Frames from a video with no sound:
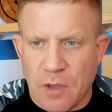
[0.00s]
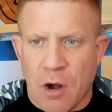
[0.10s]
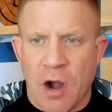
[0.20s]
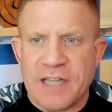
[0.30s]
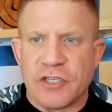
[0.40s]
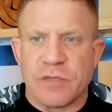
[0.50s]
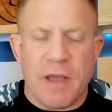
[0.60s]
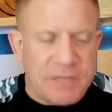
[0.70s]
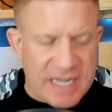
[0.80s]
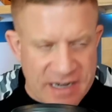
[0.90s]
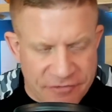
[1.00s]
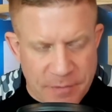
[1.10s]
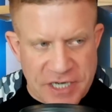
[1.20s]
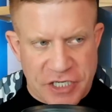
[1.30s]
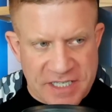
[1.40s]
All right, so some updated
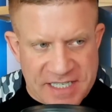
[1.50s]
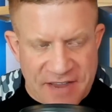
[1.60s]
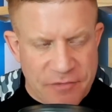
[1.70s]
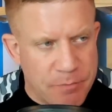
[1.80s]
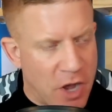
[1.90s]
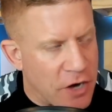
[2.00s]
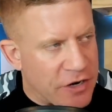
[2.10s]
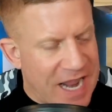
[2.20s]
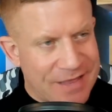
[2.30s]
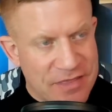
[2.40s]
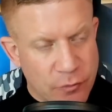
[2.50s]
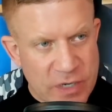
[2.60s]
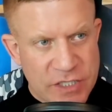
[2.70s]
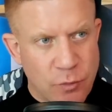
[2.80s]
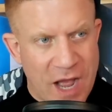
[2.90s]
information on Stephan Bonner. And the
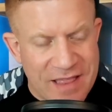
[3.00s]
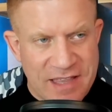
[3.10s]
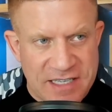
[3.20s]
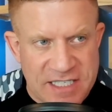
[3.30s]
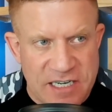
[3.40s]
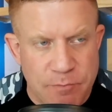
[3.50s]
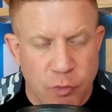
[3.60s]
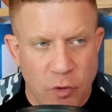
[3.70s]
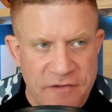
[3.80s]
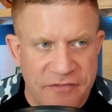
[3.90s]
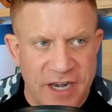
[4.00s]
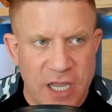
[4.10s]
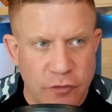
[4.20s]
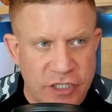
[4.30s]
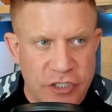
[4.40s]
reason why I think this is an important
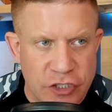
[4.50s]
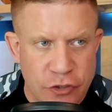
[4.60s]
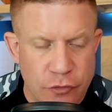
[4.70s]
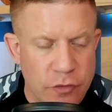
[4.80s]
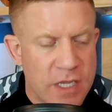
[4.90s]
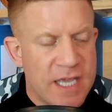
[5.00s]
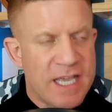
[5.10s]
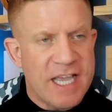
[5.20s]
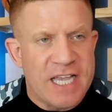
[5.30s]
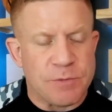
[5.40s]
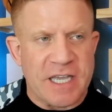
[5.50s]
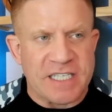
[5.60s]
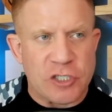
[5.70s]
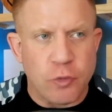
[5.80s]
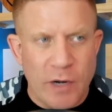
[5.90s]
video to do is
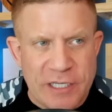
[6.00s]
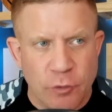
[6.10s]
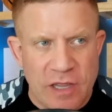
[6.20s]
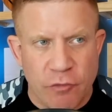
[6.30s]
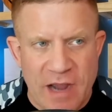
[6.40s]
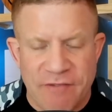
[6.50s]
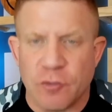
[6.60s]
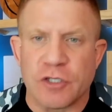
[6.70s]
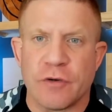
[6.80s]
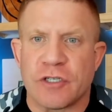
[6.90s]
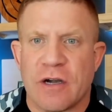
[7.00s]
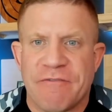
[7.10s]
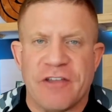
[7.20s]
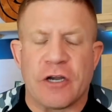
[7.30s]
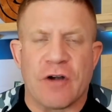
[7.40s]
because in 2023, everyone's always trying to
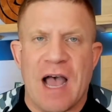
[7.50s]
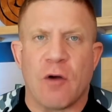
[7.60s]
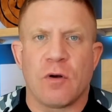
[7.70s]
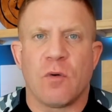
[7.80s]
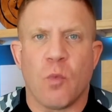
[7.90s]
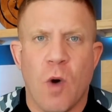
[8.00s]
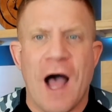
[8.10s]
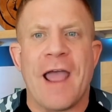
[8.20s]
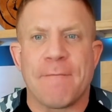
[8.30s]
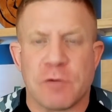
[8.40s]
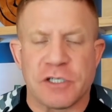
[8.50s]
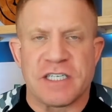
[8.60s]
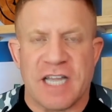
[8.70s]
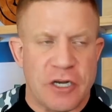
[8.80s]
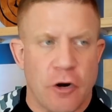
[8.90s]
figure out why a
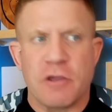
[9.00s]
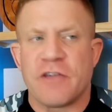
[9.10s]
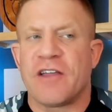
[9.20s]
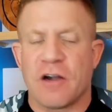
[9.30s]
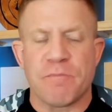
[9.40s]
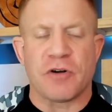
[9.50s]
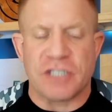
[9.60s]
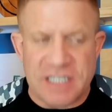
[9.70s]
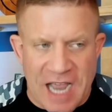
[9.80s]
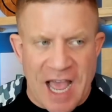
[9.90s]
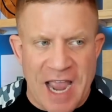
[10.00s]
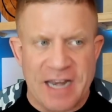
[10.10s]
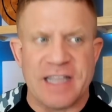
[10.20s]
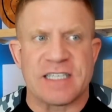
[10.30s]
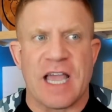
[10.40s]
person died. You know, you hear a person
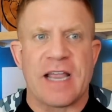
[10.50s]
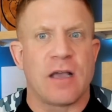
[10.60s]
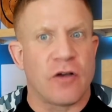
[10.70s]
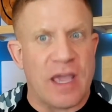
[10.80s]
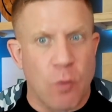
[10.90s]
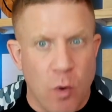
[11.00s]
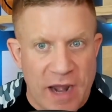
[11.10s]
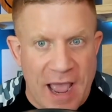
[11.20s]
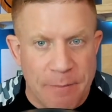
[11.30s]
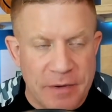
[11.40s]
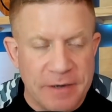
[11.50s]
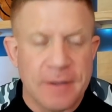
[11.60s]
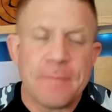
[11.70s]
died, it's like, okay, well, what happened?